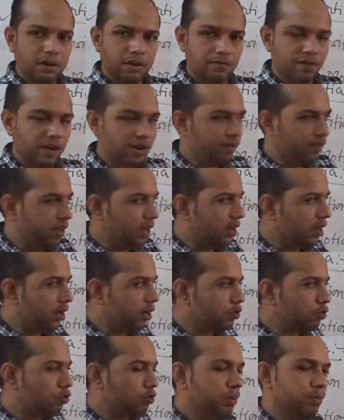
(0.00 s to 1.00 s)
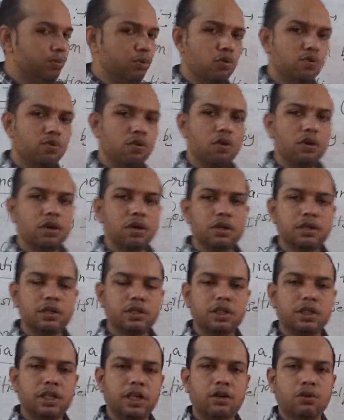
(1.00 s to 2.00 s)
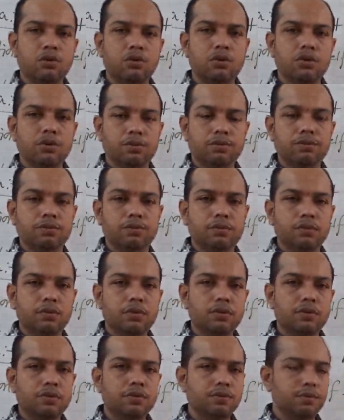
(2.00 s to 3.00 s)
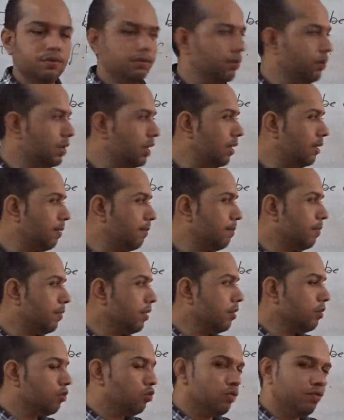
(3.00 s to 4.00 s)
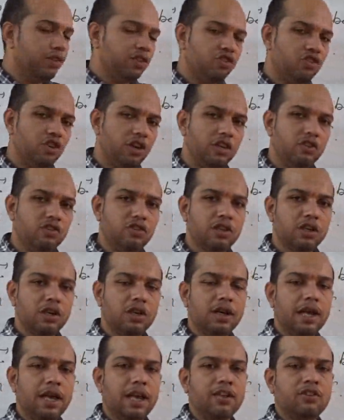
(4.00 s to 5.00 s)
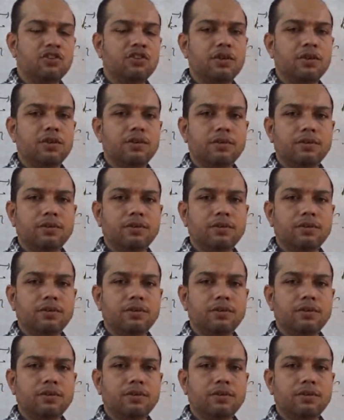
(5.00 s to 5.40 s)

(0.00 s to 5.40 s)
when a vehicle is to be moved on a straight road, okay, so we change the direction